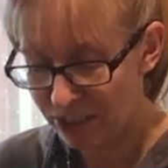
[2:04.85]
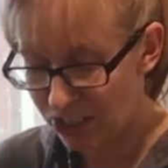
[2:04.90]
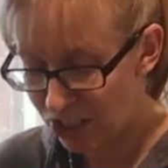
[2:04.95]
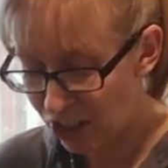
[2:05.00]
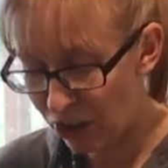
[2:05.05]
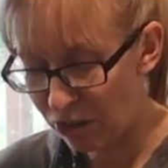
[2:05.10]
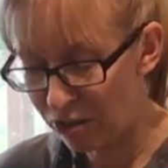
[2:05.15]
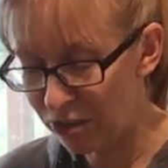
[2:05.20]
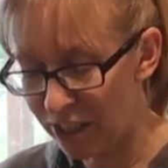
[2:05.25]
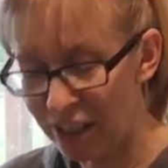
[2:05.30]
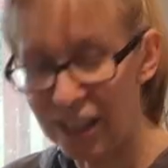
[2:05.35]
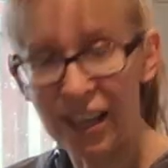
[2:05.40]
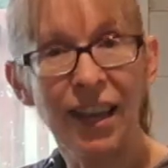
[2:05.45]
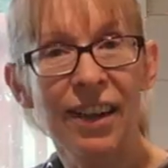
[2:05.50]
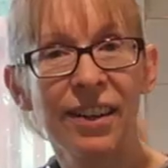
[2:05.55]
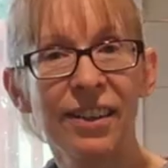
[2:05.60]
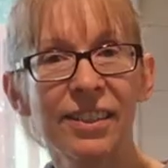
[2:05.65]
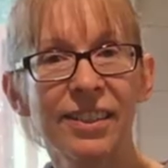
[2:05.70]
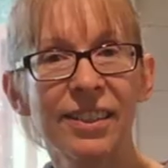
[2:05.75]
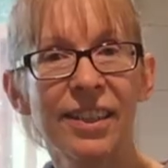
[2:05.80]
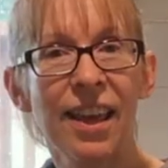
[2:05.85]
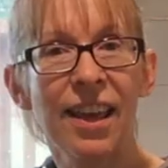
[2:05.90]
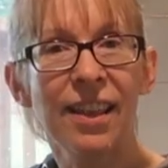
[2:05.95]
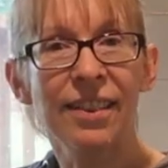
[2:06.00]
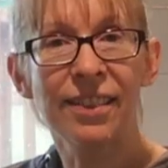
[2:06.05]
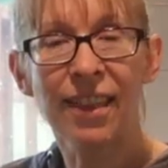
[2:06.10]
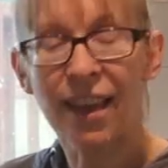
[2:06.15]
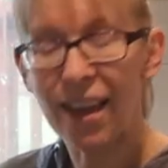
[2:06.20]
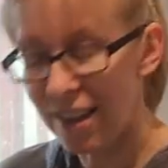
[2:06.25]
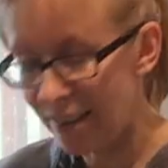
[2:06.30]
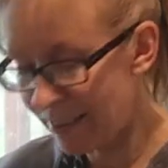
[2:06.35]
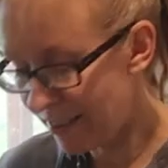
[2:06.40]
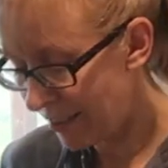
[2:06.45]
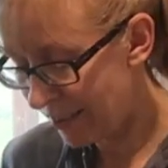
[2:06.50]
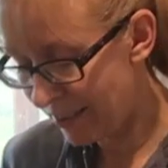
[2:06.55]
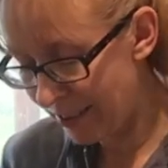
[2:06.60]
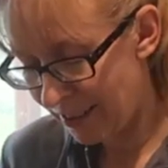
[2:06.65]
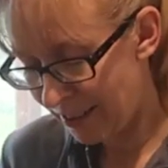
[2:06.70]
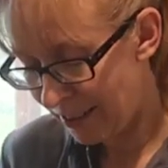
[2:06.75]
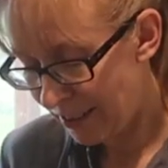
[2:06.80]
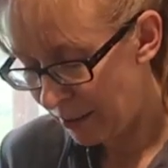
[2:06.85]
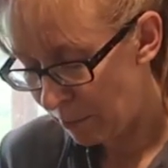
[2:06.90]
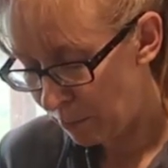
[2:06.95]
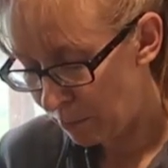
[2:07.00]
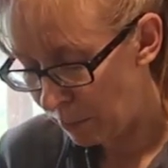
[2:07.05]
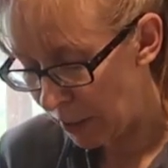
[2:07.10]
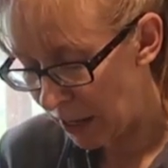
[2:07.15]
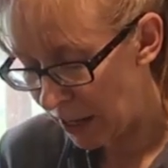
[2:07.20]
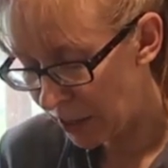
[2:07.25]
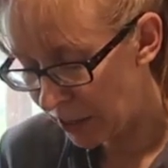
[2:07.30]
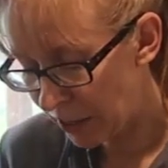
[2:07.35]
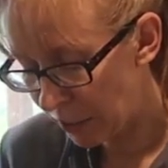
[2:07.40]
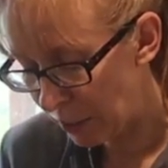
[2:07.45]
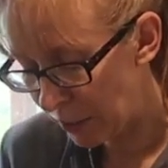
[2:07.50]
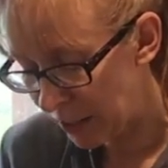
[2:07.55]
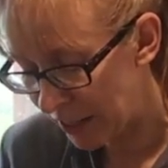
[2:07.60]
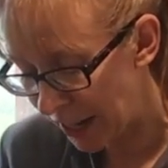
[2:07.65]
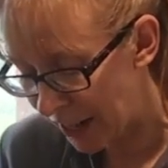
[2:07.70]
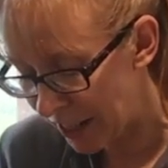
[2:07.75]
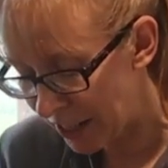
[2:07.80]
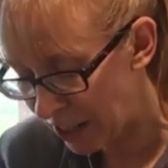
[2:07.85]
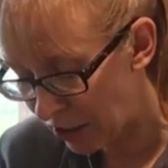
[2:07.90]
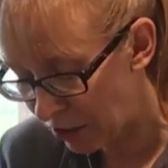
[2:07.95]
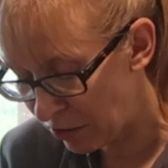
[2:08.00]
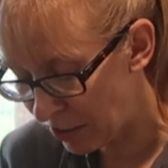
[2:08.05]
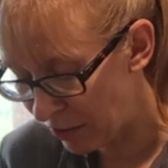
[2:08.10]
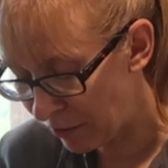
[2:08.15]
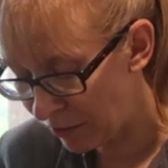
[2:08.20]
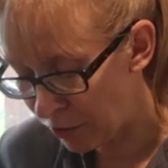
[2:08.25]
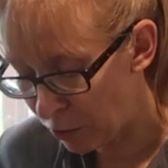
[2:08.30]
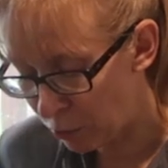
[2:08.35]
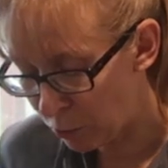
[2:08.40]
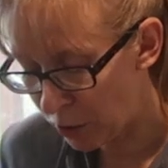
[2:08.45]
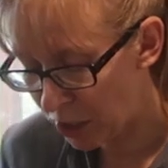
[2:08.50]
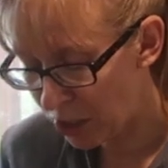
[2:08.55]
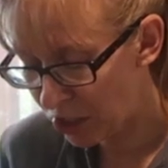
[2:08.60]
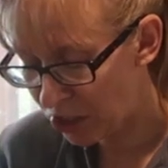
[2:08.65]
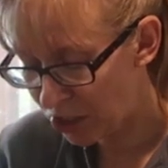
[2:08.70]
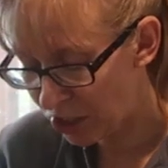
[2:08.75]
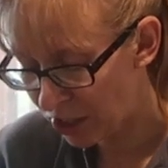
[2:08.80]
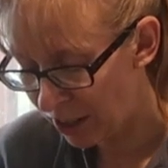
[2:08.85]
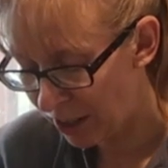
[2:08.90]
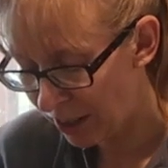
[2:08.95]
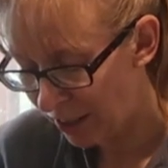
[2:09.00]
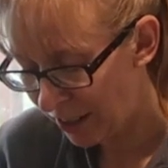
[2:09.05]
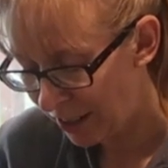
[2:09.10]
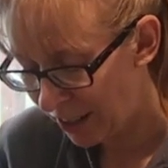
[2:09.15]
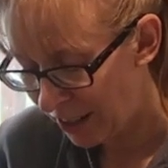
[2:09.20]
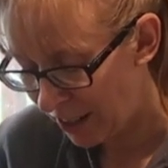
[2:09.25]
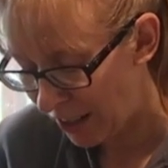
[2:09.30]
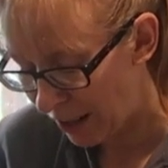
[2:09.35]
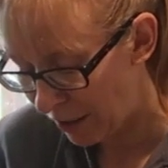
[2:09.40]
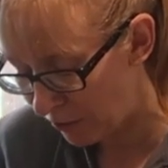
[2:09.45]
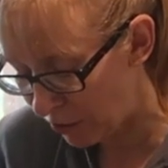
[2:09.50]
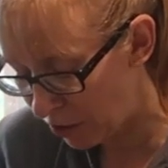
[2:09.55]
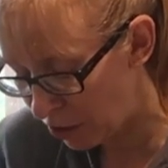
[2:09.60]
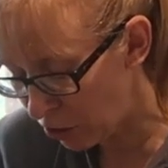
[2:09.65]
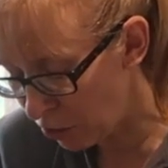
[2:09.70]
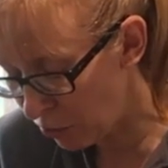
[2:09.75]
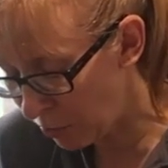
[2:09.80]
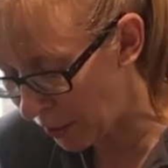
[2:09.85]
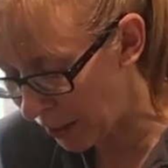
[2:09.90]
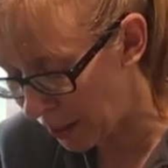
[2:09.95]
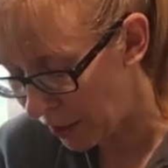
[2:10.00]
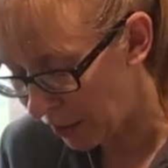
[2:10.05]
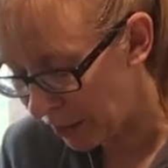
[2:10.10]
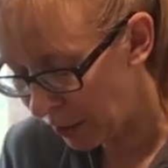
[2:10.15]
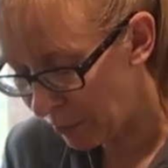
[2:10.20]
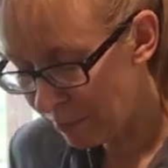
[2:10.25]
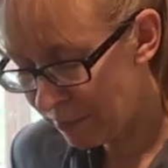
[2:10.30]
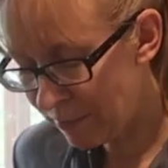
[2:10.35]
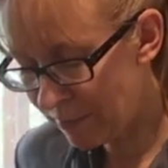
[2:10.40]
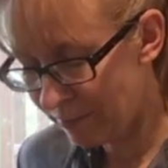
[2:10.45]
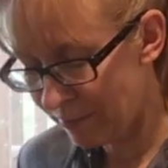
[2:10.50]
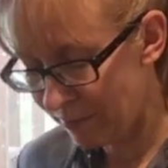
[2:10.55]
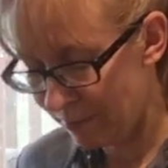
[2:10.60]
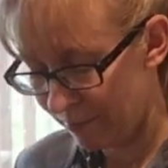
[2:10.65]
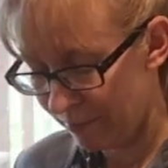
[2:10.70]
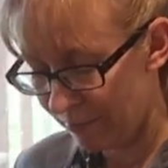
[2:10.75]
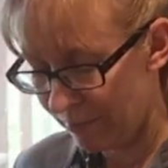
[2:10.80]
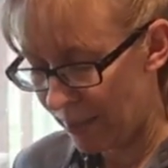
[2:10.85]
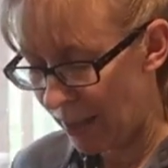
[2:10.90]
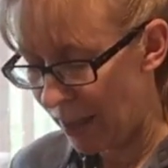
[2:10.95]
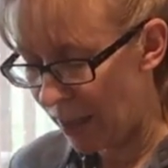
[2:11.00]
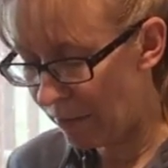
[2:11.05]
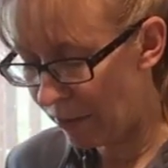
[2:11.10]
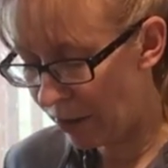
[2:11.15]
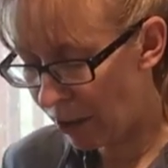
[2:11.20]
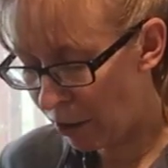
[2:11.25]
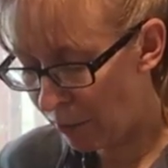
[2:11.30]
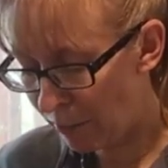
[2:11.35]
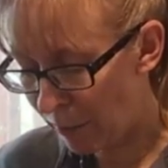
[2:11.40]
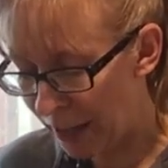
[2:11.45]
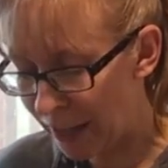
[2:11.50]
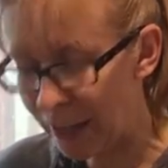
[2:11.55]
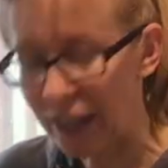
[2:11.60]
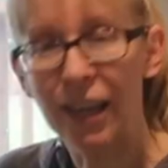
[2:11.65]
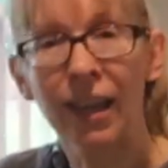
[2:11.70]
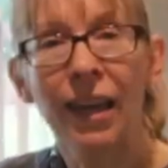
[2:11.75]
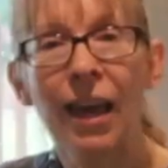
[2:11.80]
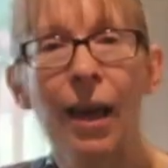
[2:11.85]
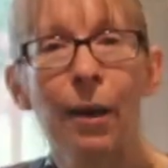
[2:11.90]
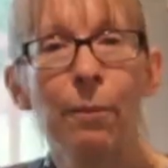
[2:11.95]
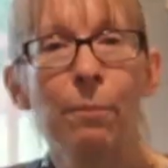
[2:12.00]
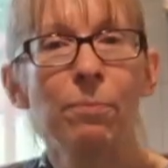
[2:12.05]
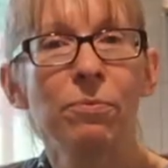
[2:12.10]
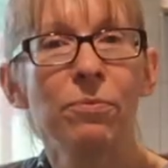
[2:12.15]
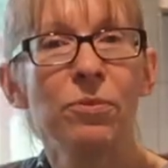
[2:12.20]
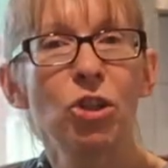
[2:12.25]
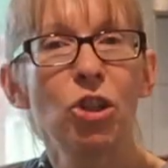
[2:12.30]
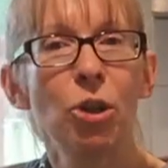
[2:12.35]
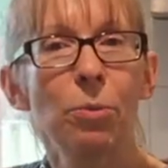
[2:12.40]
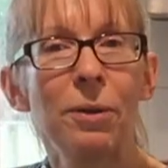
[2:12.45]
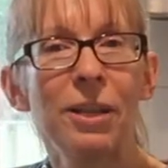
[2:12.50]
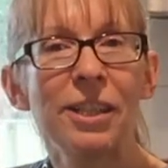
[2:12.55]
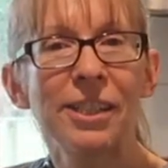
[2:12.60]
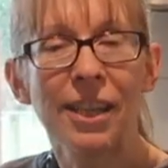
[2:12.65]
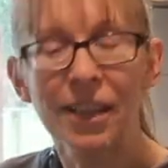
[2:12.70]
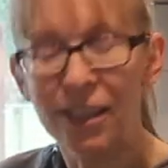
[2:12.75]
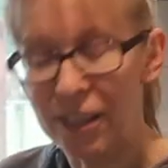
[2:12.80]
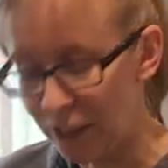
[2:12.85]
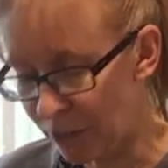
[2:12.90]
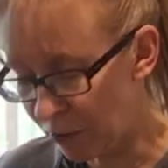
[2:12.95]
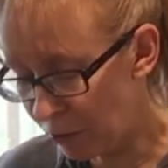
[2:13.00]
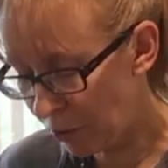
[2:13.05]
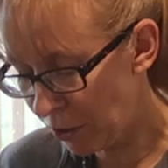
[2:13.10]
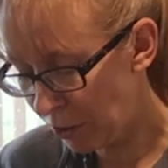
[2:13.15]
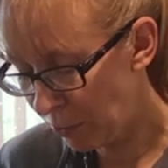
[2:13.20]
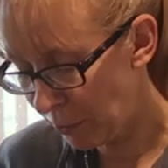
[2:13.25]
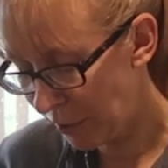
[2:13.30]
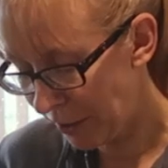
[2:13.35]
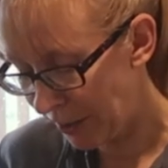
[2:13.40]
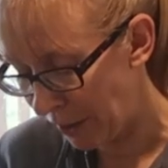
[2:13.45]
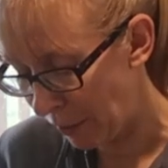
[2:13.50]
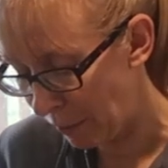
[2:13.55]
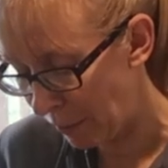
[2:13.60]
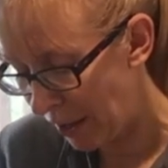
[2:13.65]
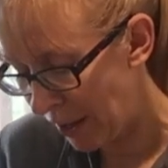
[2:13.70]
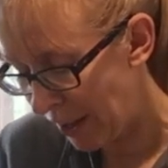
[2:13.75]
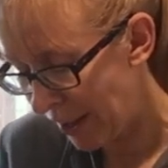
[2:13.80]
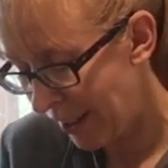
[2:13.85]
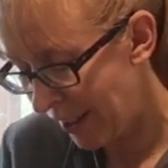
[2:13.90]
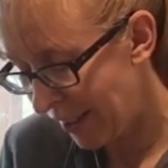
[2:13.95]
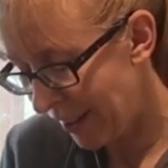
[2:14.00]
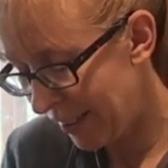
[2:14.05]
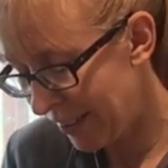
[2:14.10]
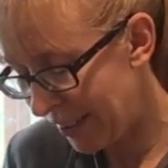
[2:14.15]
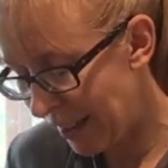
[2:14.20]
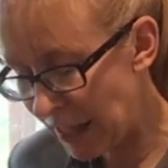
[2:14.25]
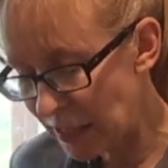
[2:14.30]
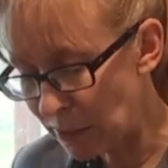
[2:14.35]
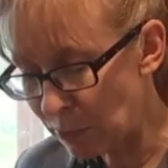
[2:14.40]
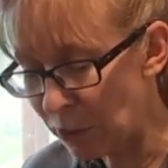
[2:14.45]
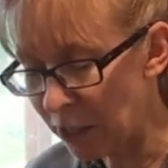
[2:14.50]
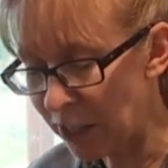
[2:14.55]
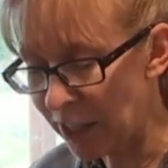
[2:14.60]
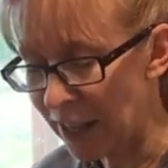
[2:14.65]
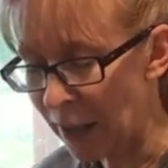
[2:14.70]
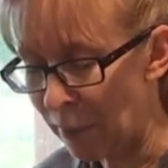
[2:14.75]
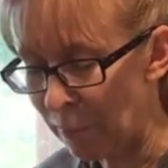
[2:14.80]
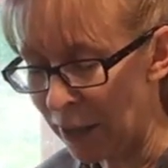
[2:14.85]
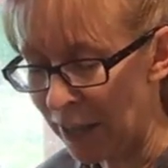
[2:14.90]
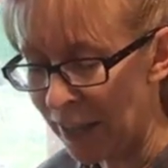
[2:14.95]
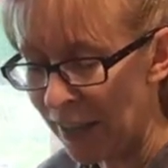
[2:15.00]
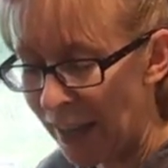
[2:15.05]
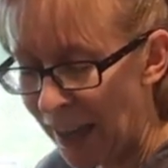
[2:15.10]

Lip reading: Totally understand that. Peel the potatoes if you wish. If you do peel them, have a go at making chippies under the grill with them. That's pretty yummy.